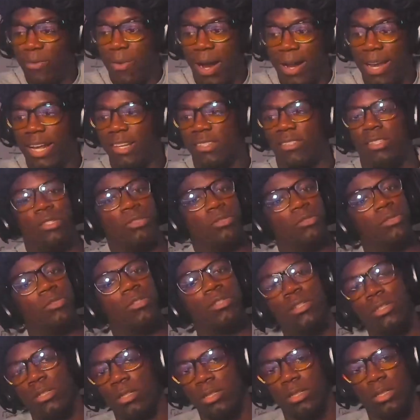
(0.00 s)
right next to you.
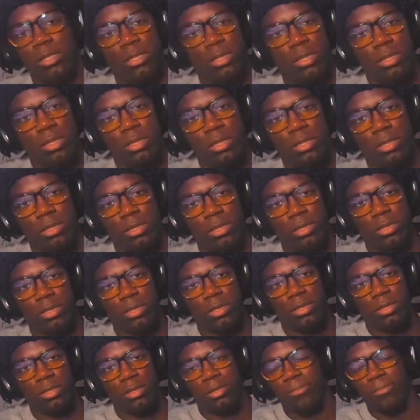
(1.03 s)

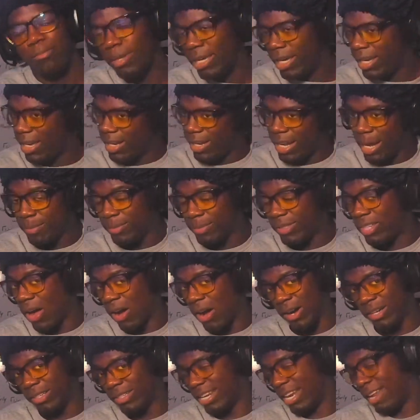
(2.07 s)
Man, I'm
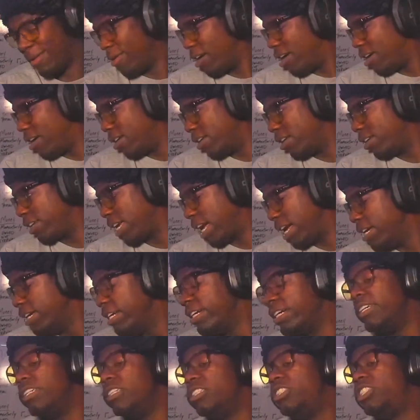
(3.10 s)
talking to them all. God.
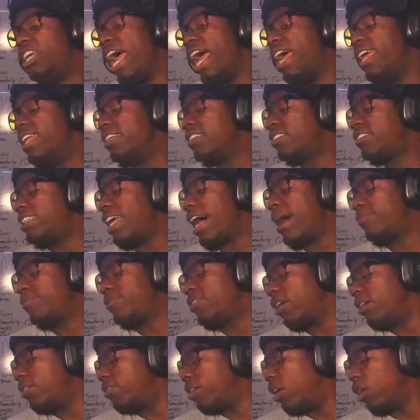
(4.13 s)
Jaden, stop
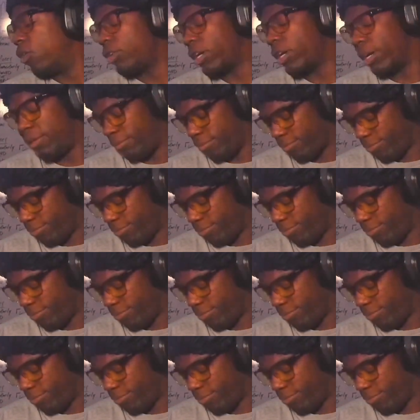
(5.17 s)
talking. Okay.